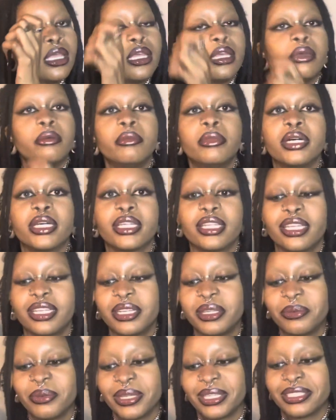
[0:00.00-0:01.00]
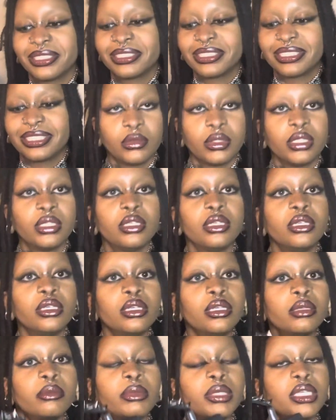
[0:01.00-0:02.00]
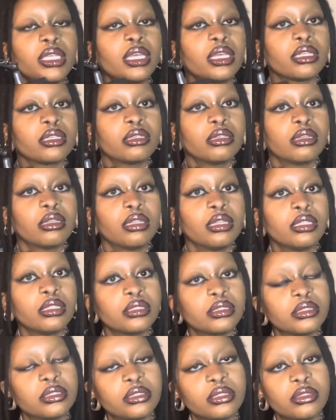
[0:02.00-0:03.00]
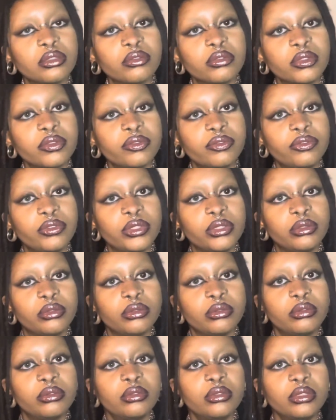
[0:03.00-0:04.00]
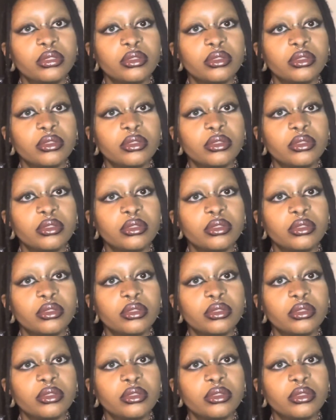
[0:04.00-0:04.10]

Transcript: But anyways, but yeah, this is the review.